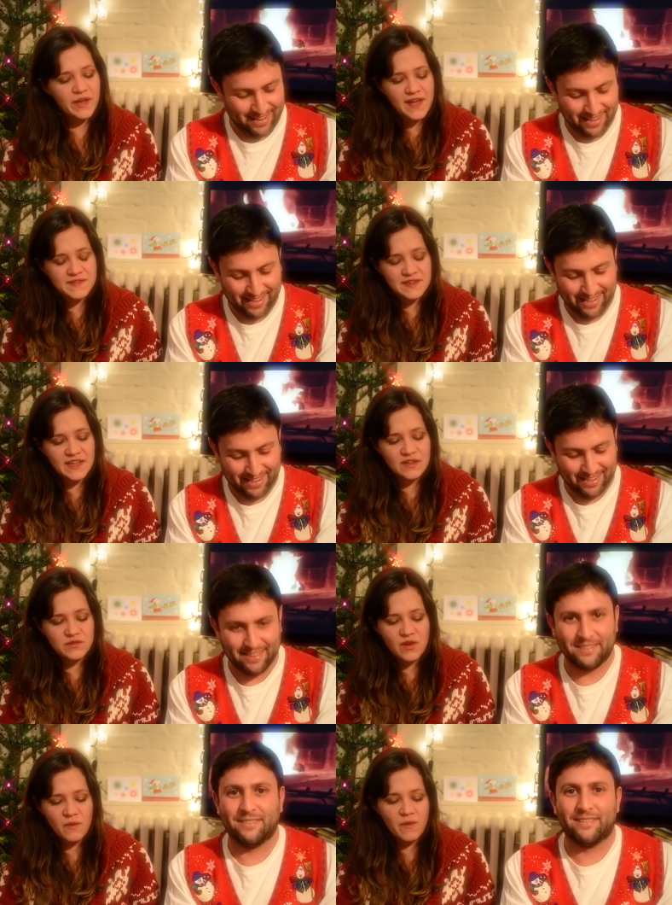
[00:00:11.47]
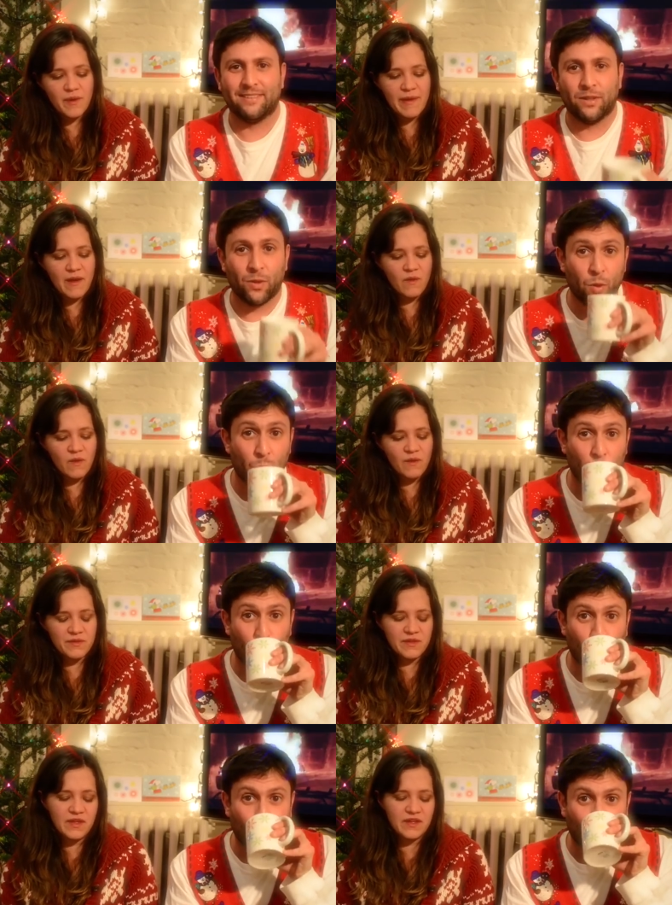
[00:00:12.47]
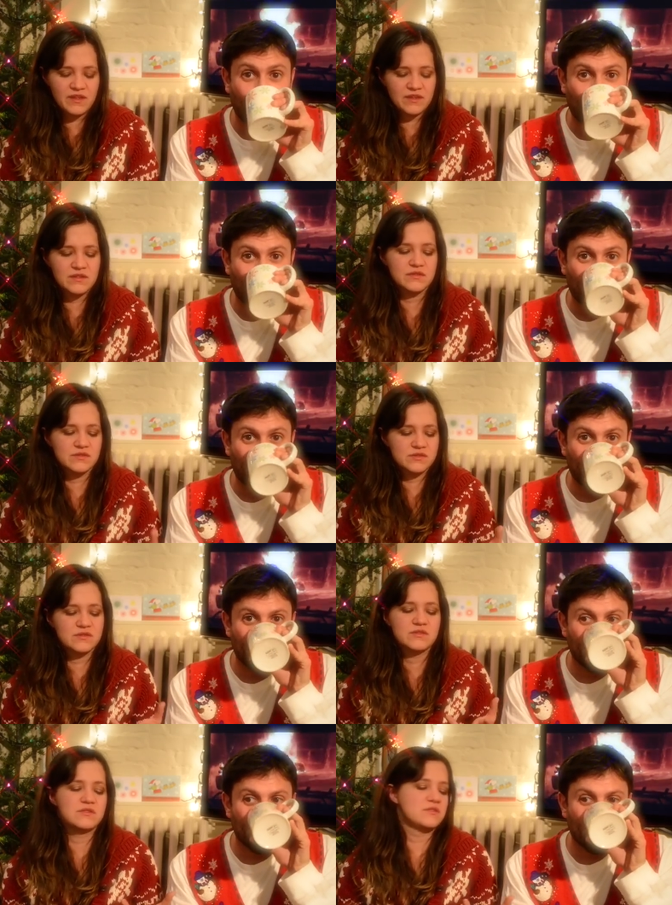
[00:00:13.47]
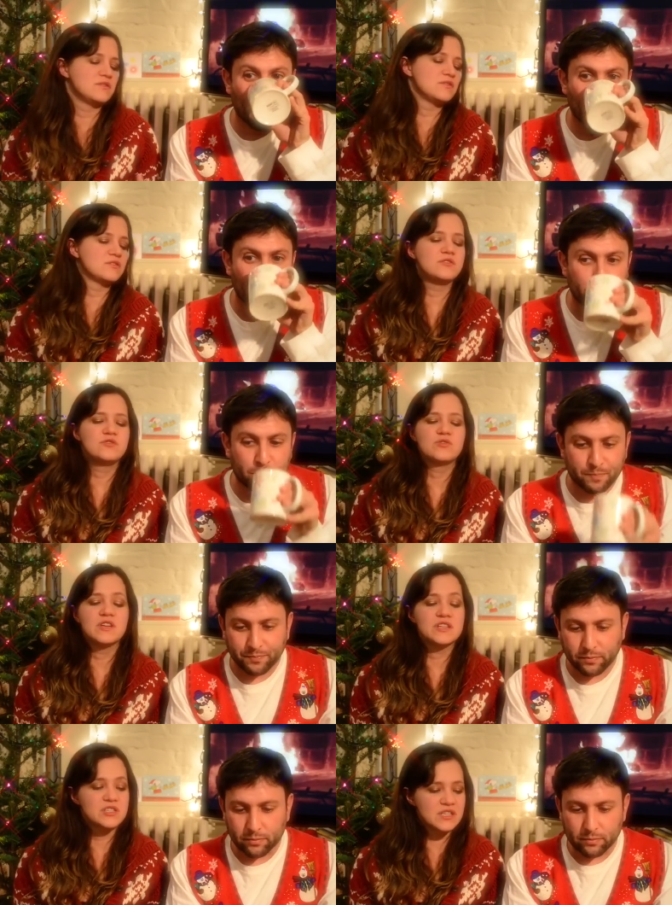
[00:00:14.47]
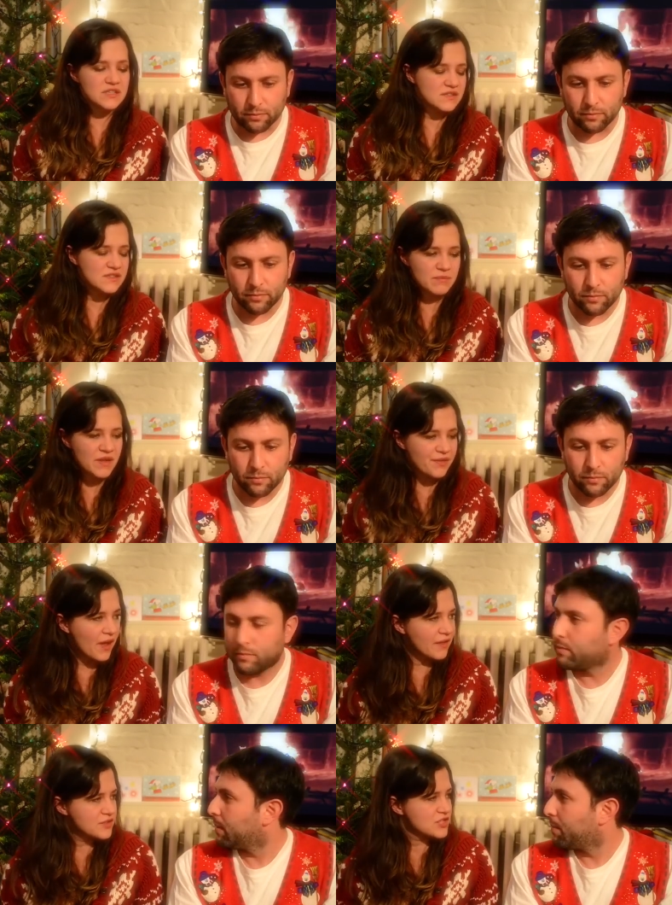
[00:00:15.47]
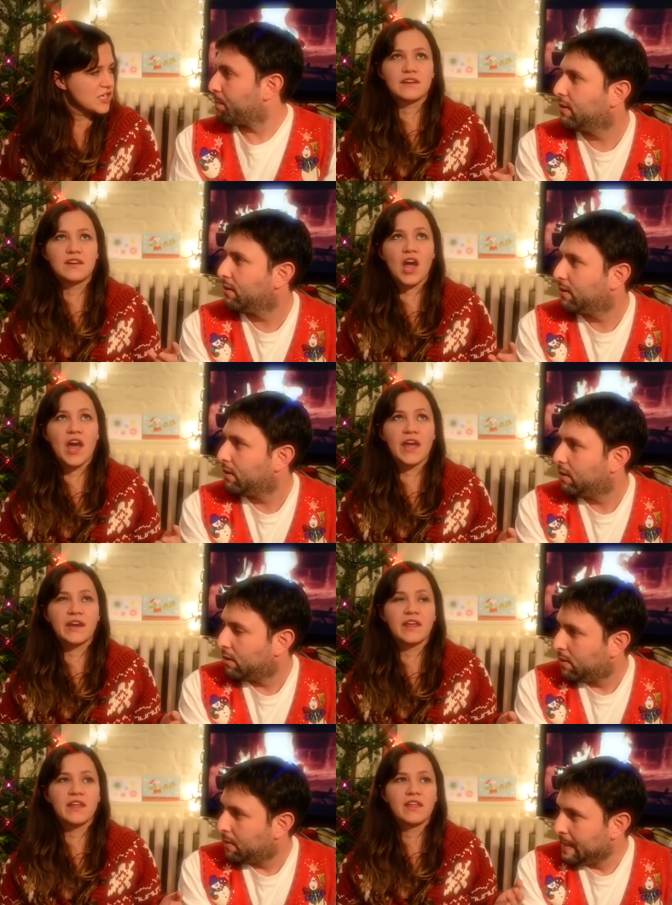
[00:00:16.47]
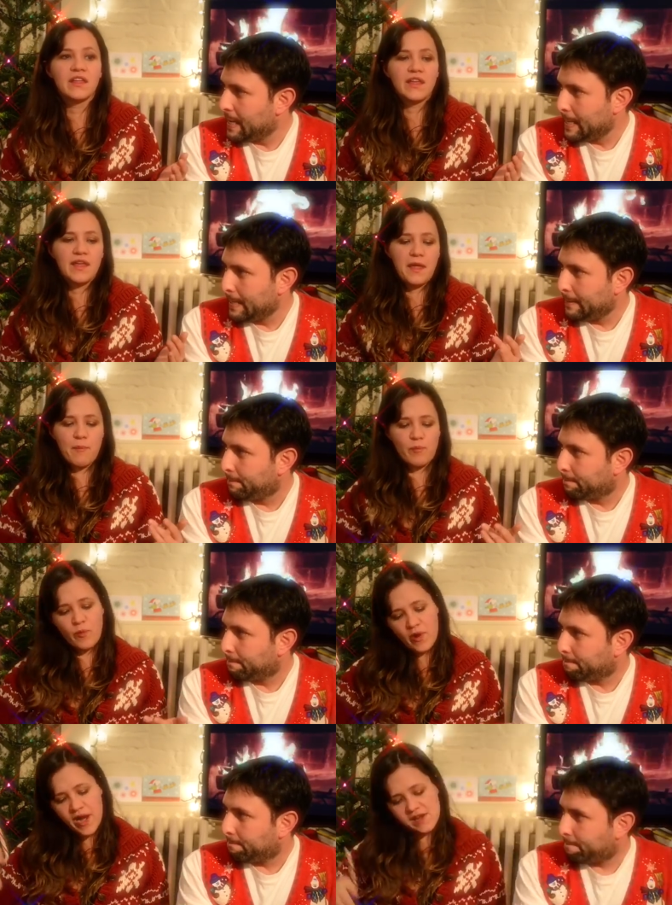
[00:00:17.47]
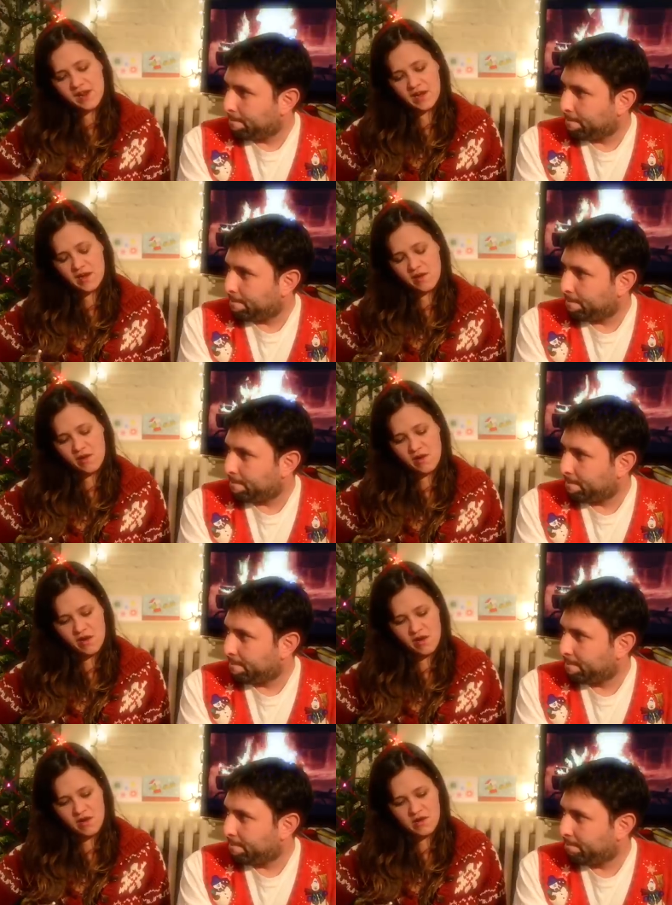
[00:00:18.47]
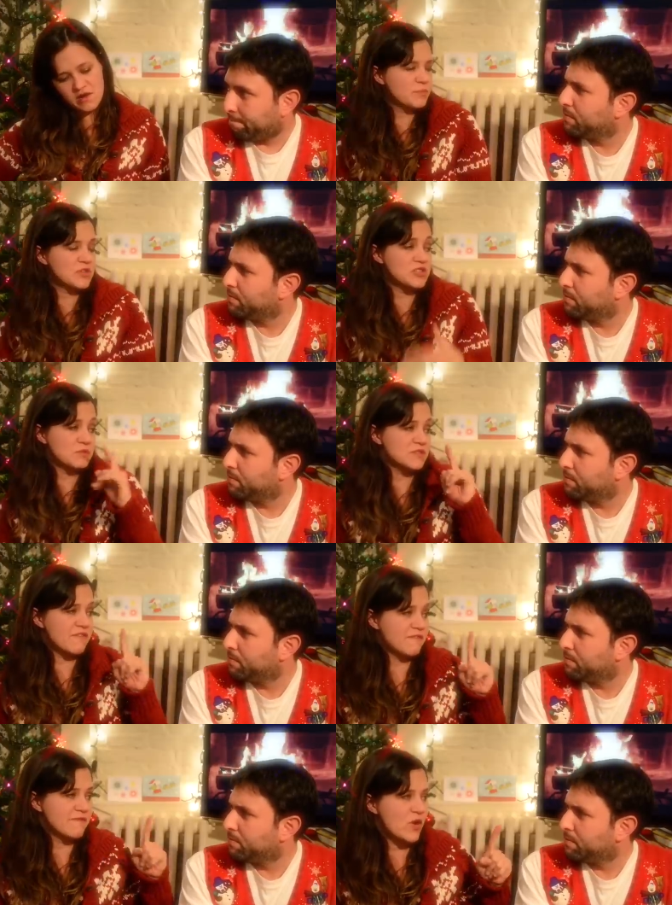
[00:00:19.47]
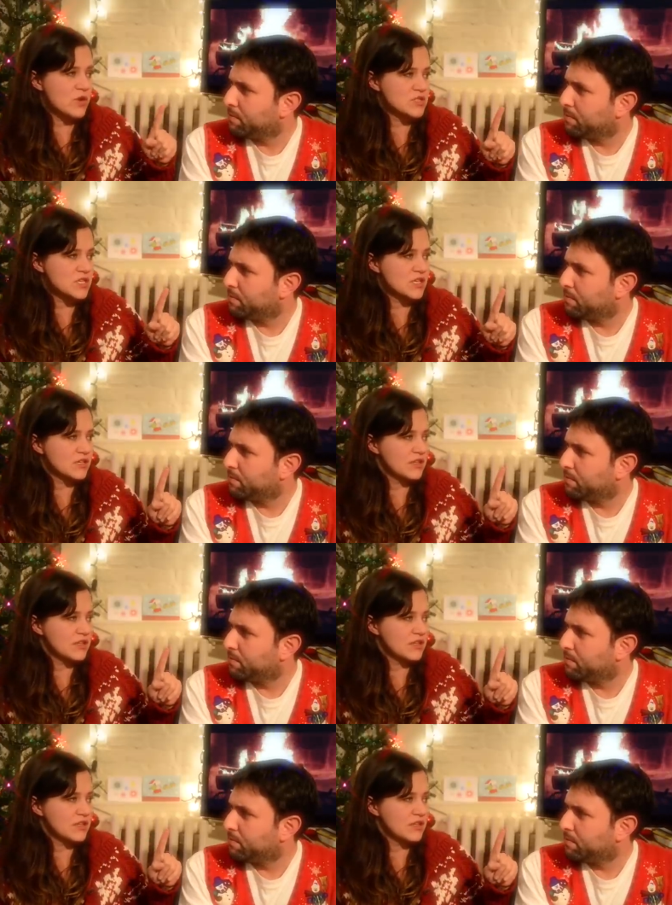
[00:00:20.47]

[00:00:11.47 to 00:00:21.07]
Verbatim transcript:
Speaker 1: We have to let you know about all the like traditions and mythology. God impregnated her, but she was a virgin.